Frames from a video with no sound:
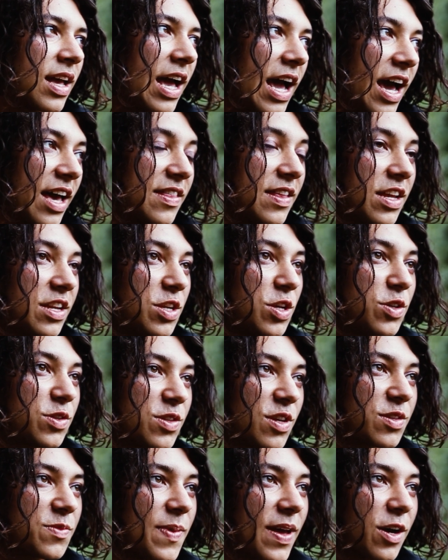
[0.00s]
and then use
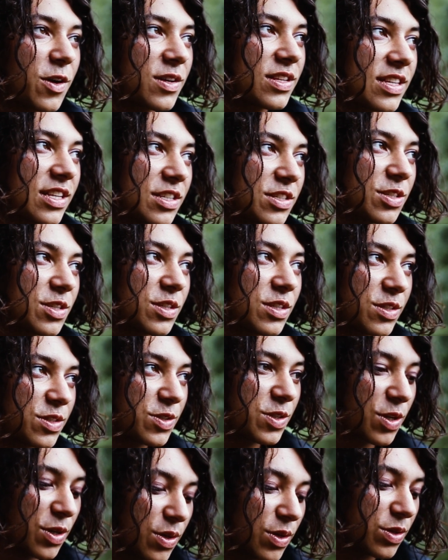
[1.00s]
those bail conditions
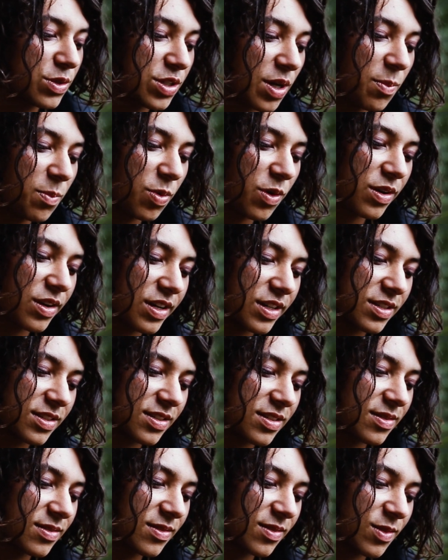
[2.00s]
to jump on
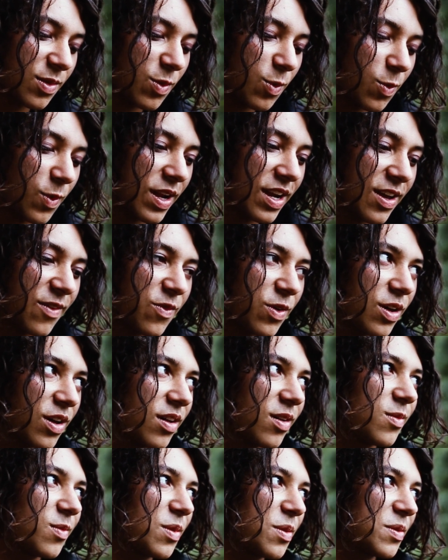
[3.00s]
us
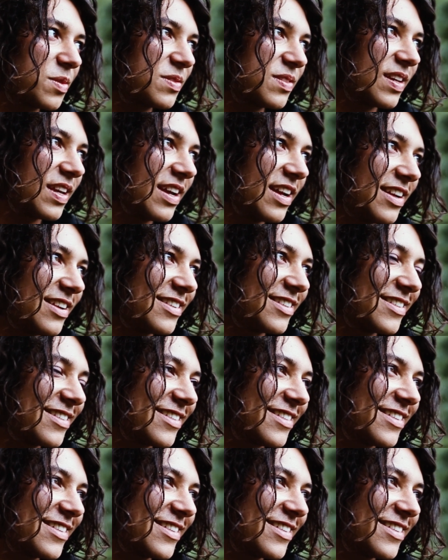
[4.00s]
whenever we were seen,